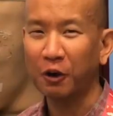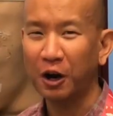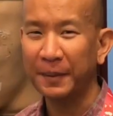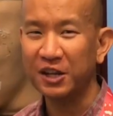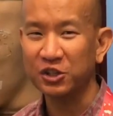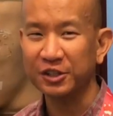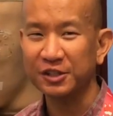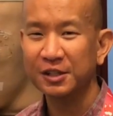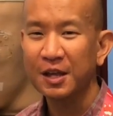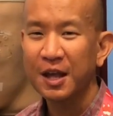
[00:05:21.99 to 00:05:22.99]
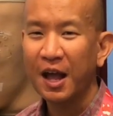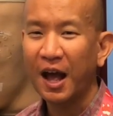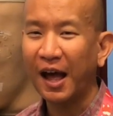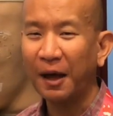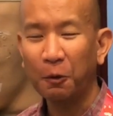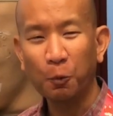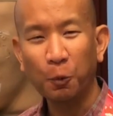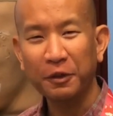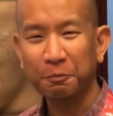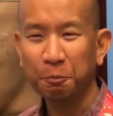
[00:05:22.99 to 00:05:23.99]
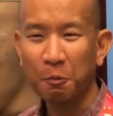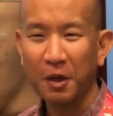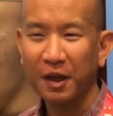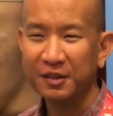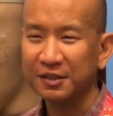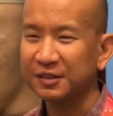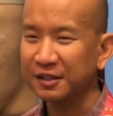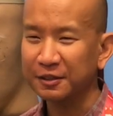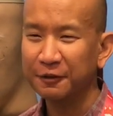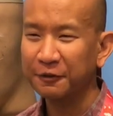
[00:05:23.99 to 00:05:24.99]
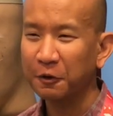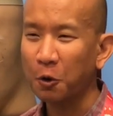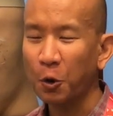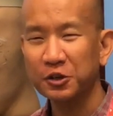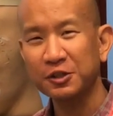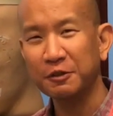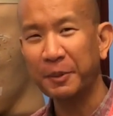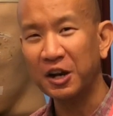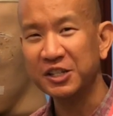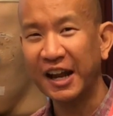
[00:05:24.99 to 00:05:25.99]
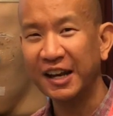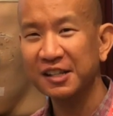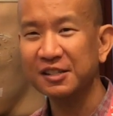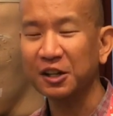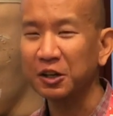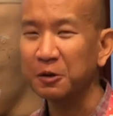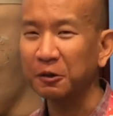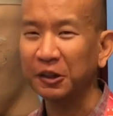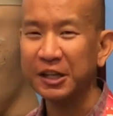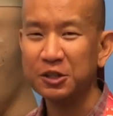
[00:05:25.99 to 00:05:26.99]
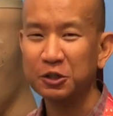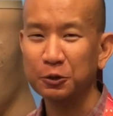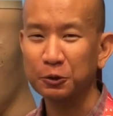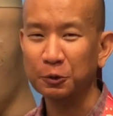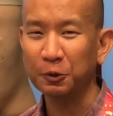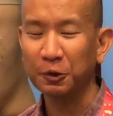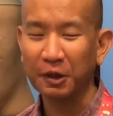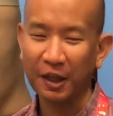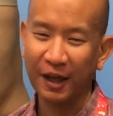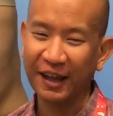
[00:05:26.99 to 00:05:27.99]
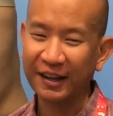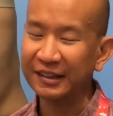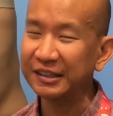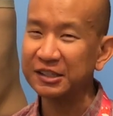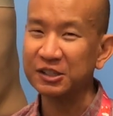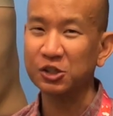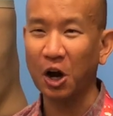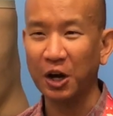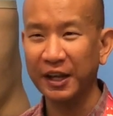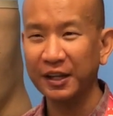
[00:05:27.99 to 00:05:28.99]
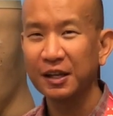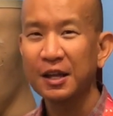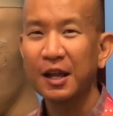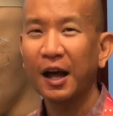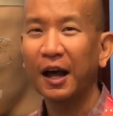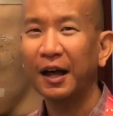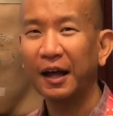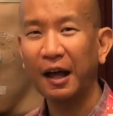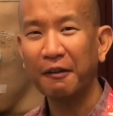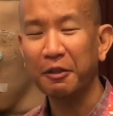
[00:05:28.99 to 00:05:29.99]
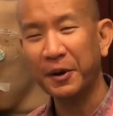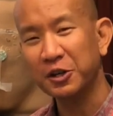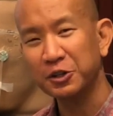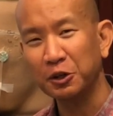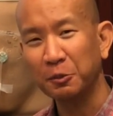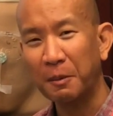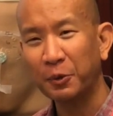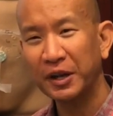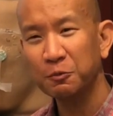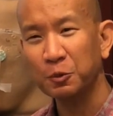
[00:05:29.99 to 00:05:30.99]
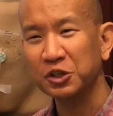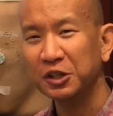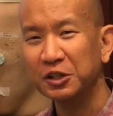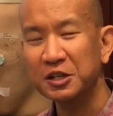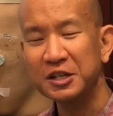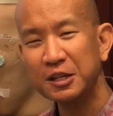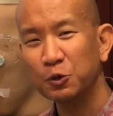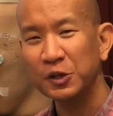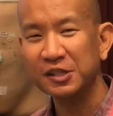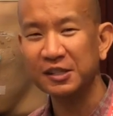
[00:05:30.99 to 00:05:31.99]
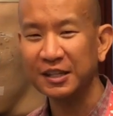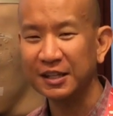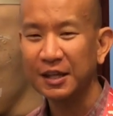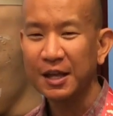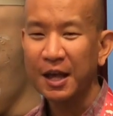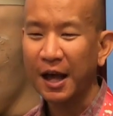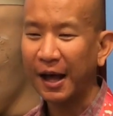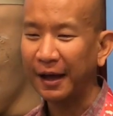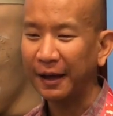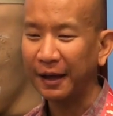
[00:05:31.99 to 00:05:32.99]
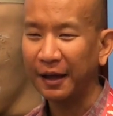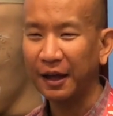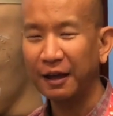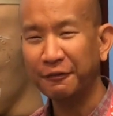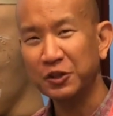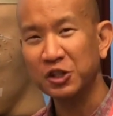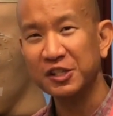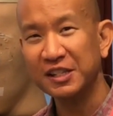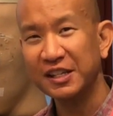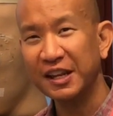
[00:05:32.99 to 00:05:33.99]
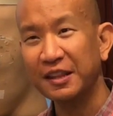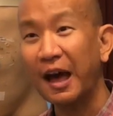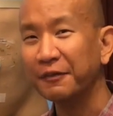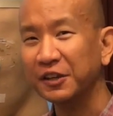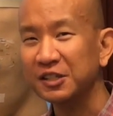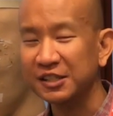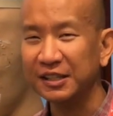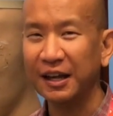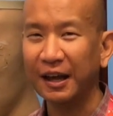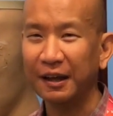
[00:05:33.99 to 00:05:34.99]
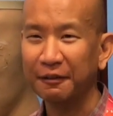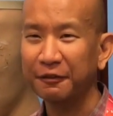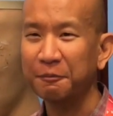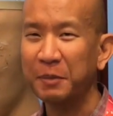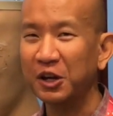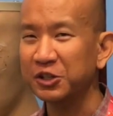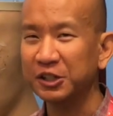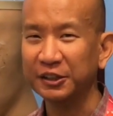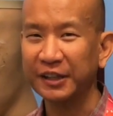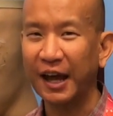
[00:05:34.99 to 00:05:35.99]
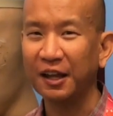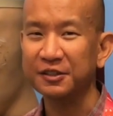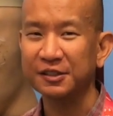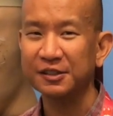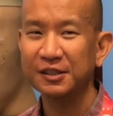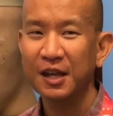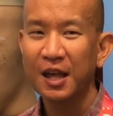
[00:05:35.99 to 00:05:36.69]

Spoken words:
our patients. With successive courses of peritonitis, that can lead to scarring of the peritoneal membrane, which can decrease the efficiency and the efficacy of peritoneal dialysis.